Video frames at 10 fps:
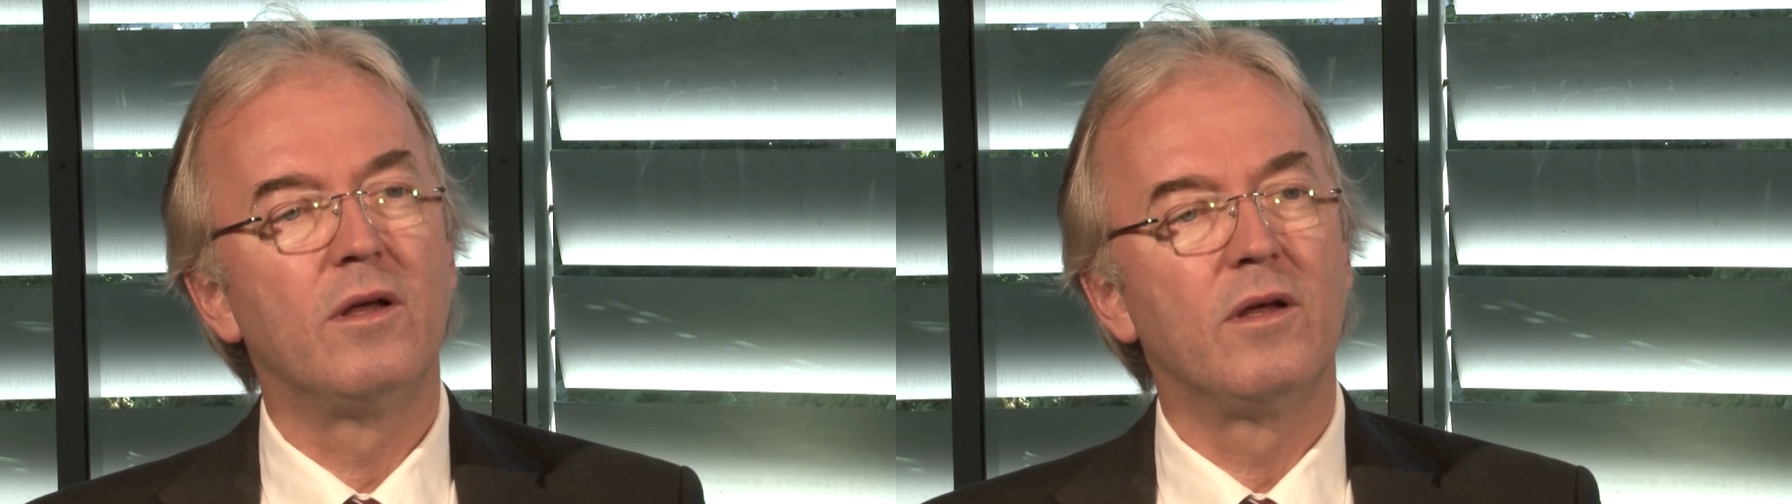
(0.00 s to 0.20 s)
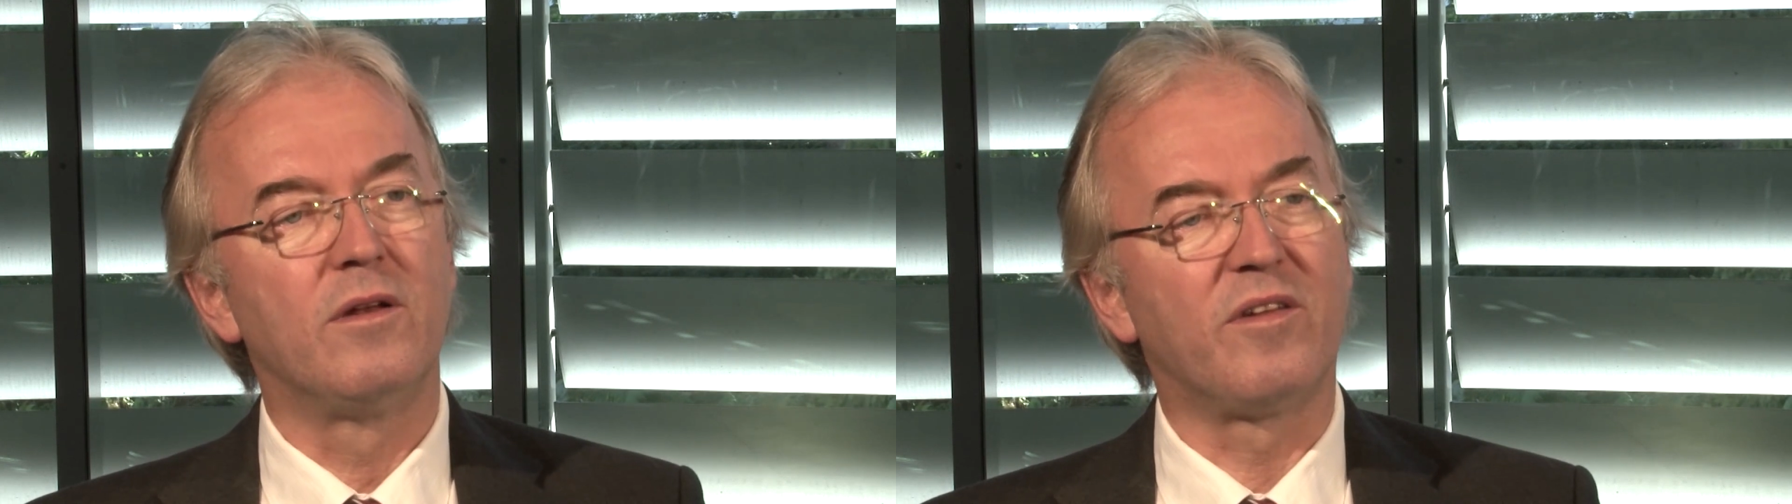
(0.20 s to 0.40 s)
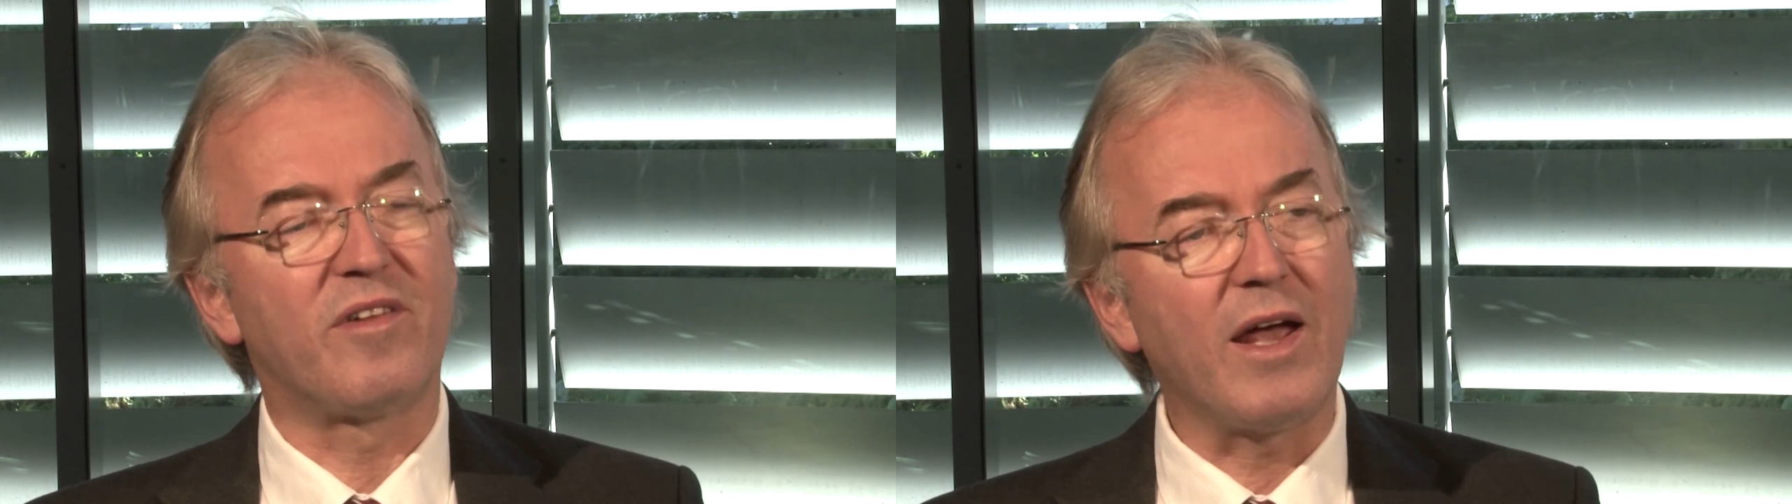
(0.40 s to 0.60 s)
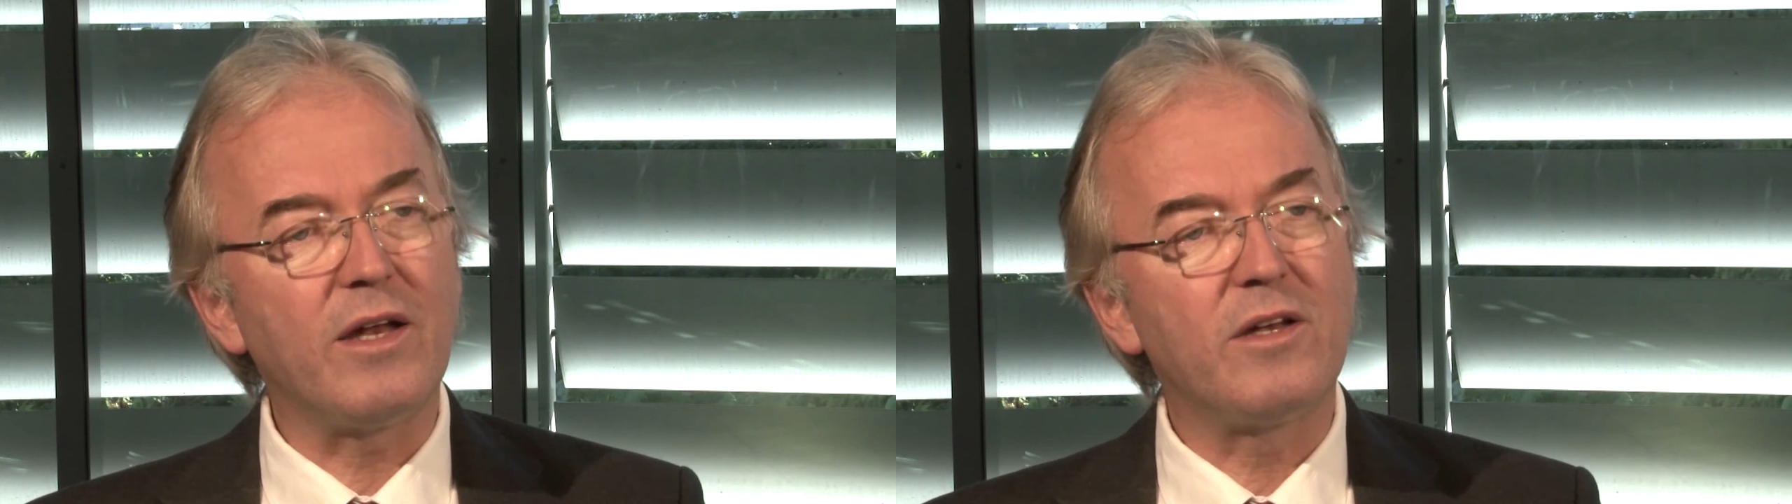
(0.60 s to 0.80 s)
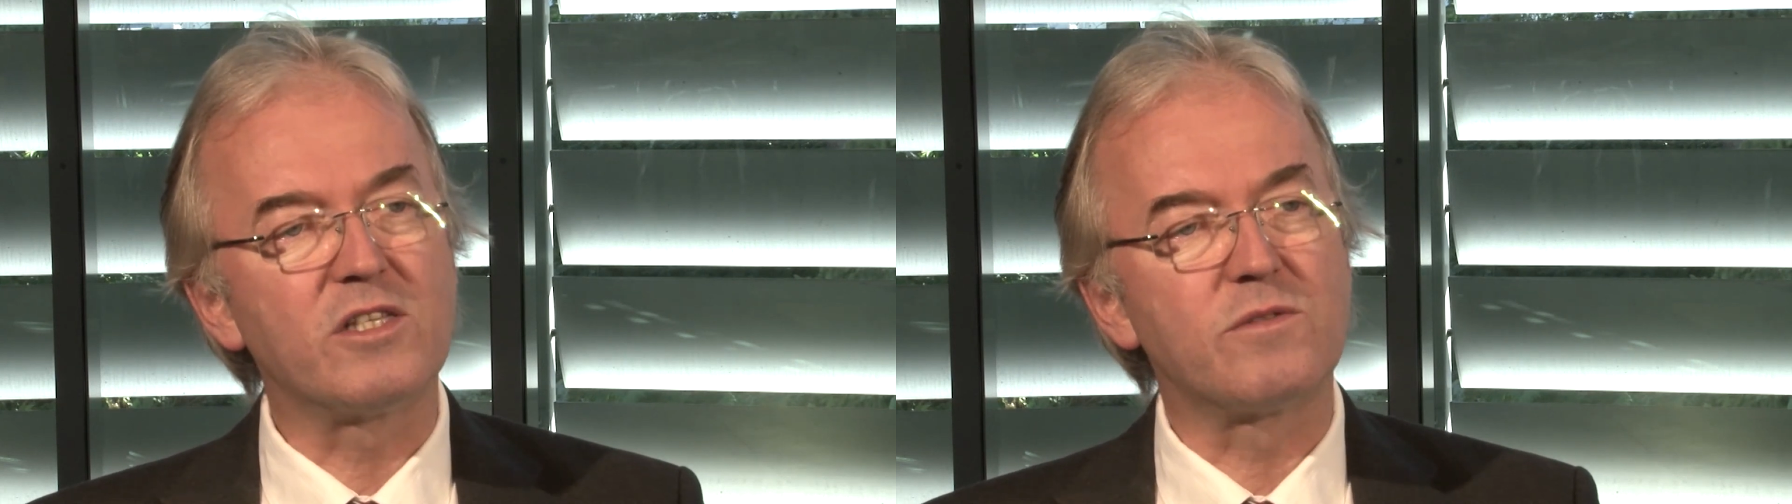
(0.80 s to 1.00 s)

the scientists